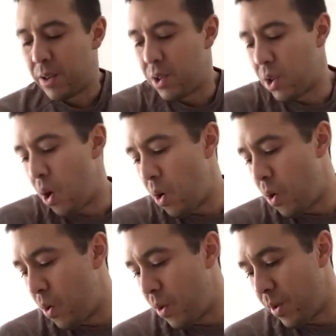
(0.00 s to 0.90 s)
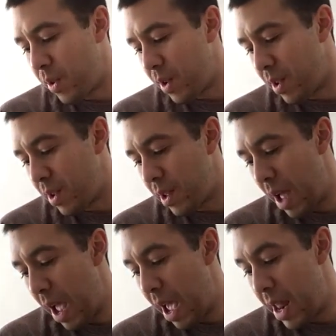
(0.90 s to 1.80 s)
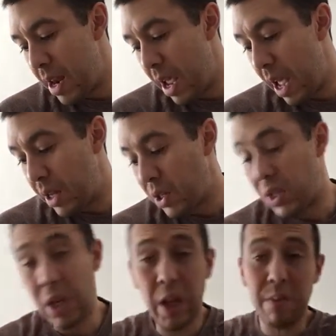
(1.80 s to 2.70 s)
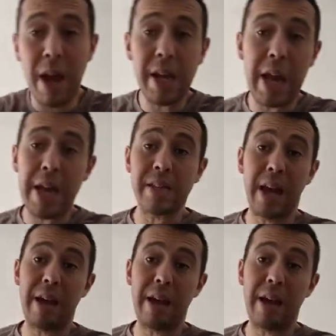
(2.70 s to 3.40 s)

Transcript: So, and still in my case,